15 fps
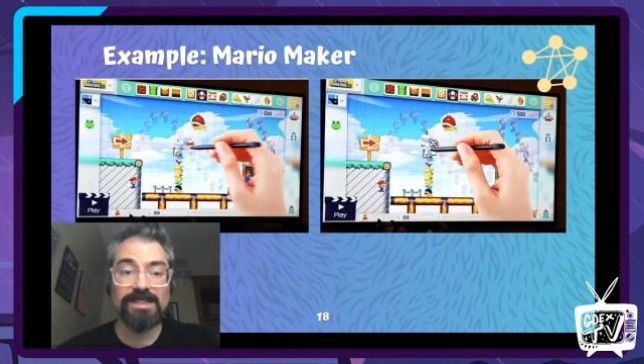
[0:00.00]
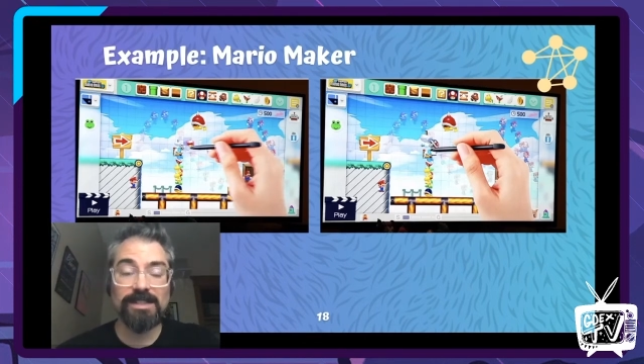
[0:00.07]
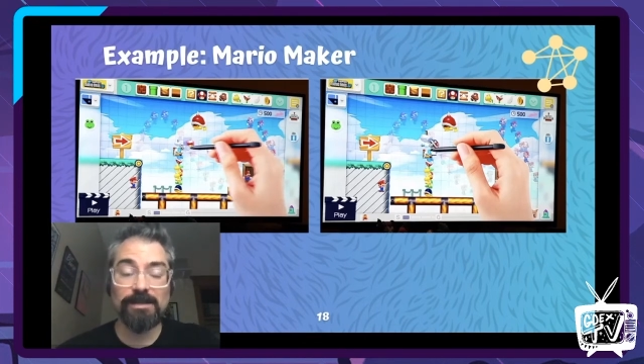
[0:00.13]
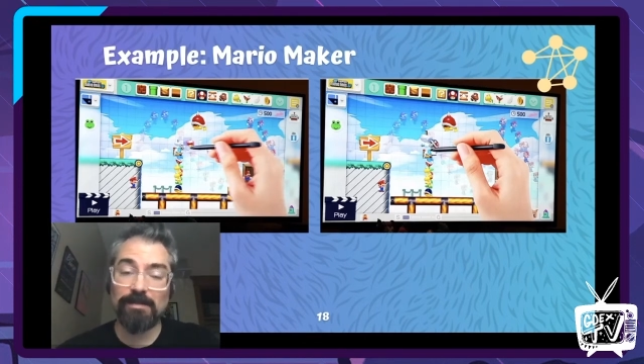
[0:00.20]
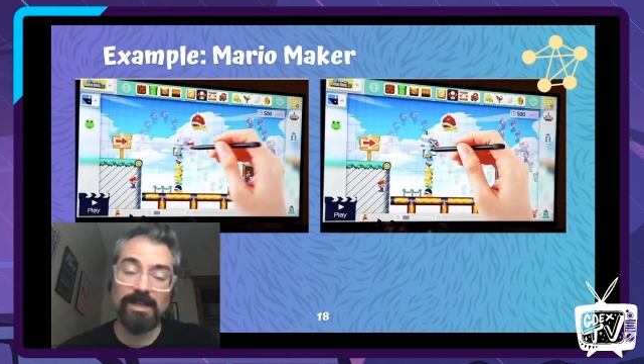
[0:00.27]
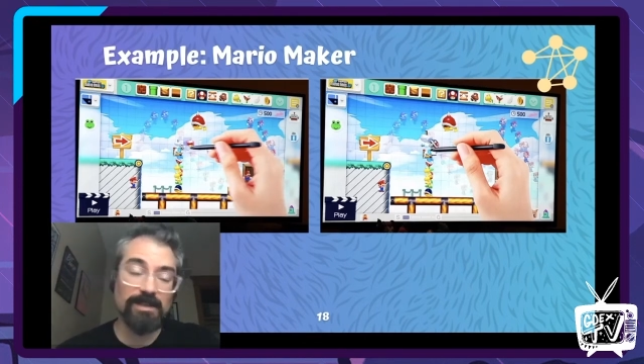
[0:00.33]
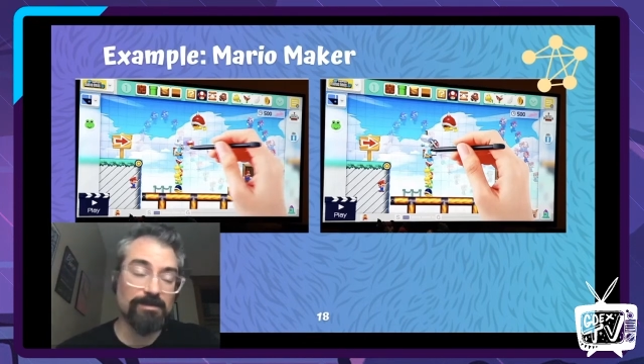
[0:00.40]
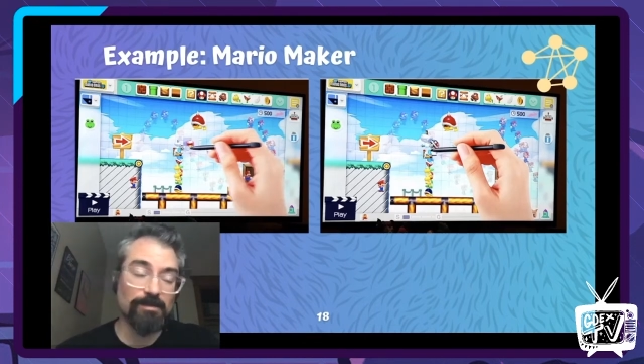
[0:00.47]
It
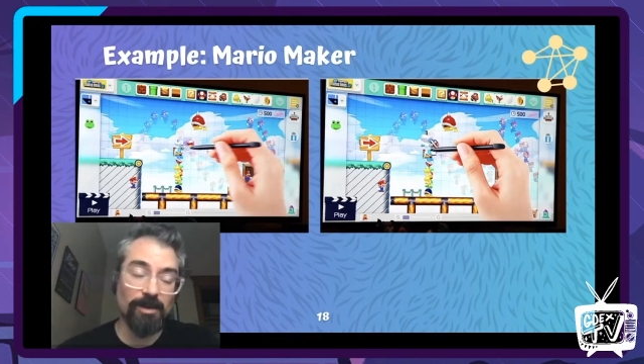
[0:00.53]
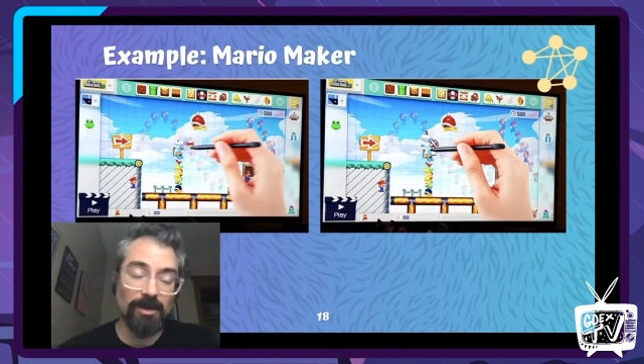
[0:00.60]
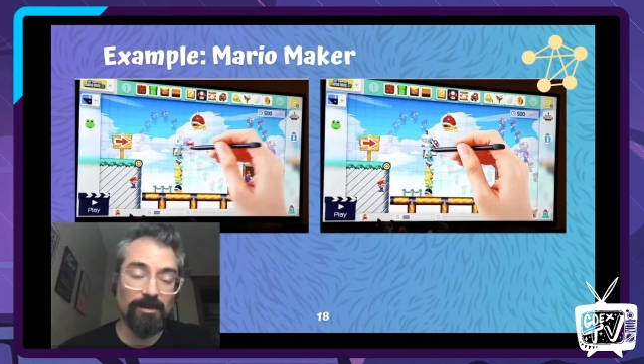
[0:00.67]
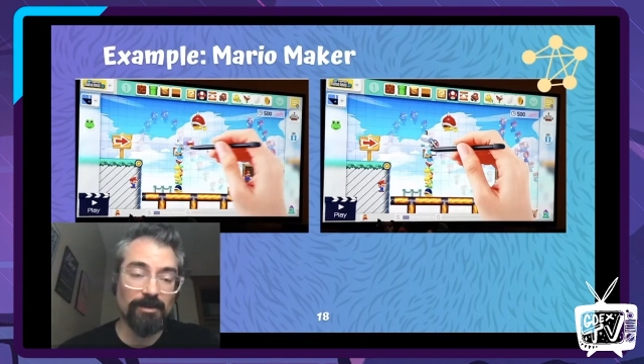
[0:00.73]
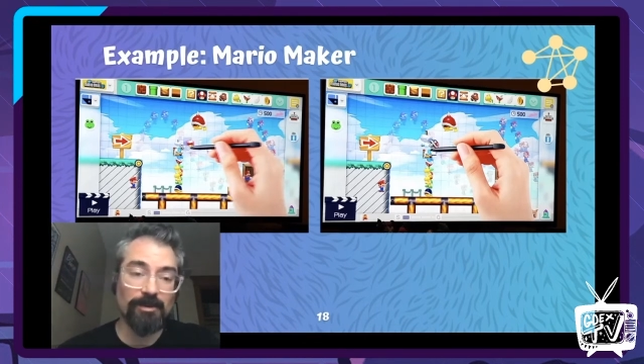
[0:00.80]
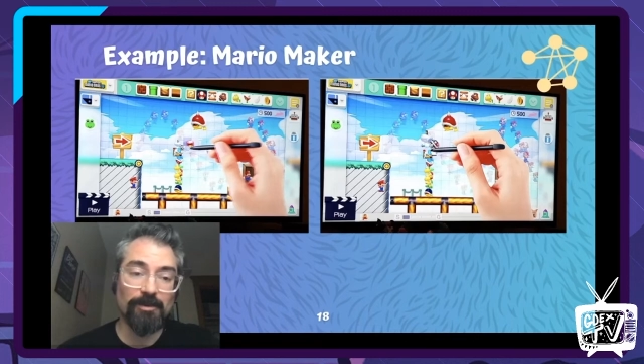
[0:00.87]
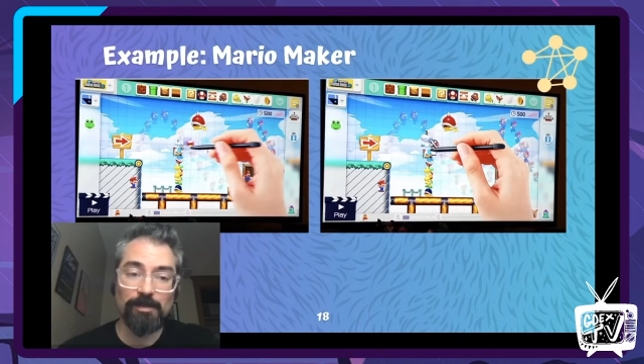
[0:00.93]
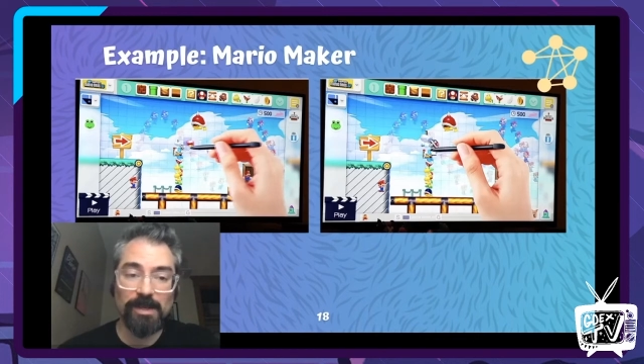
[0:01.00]
makes
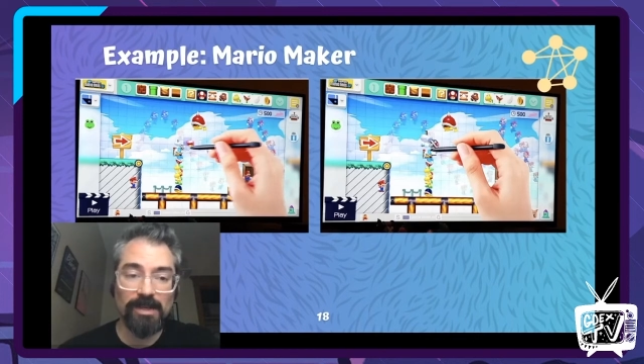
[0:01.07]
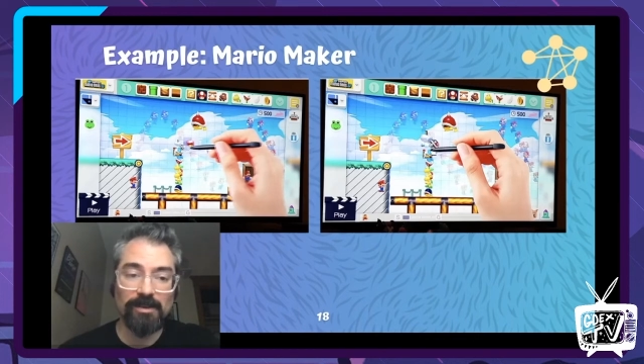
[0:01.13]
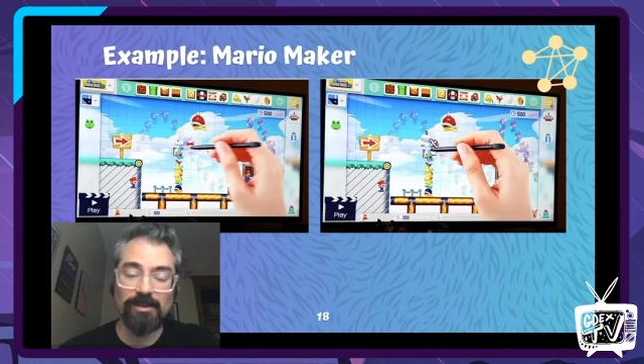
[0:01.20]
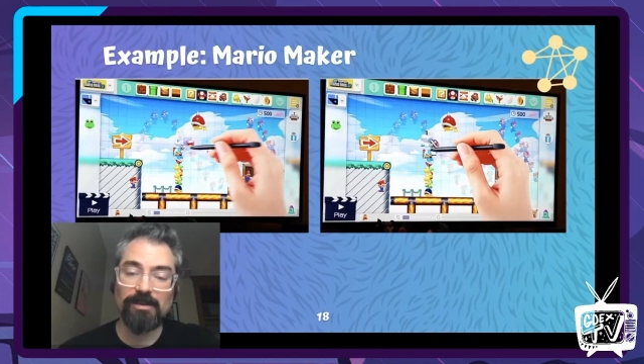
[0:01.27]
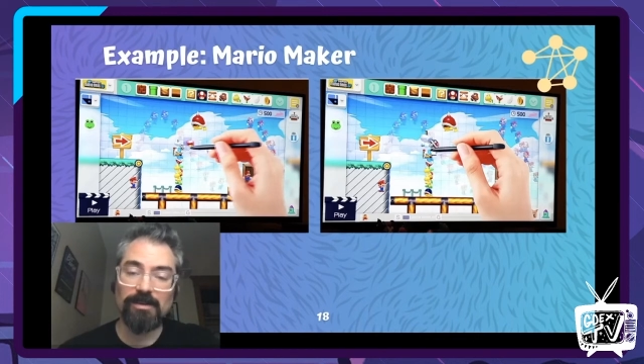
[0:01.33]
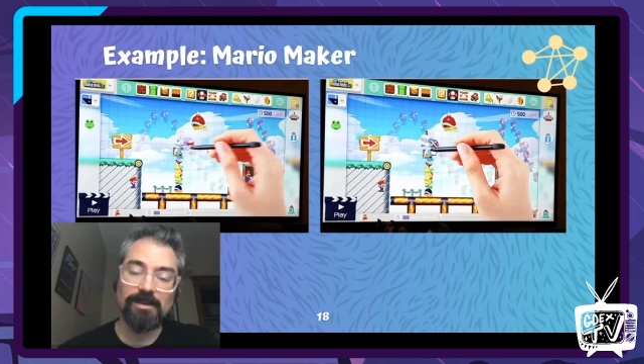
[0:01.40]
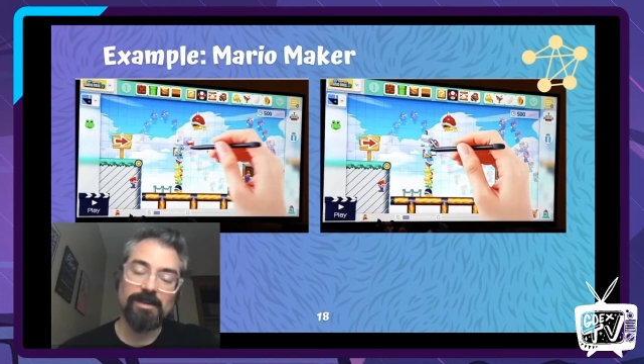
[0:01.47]
Mario bigger.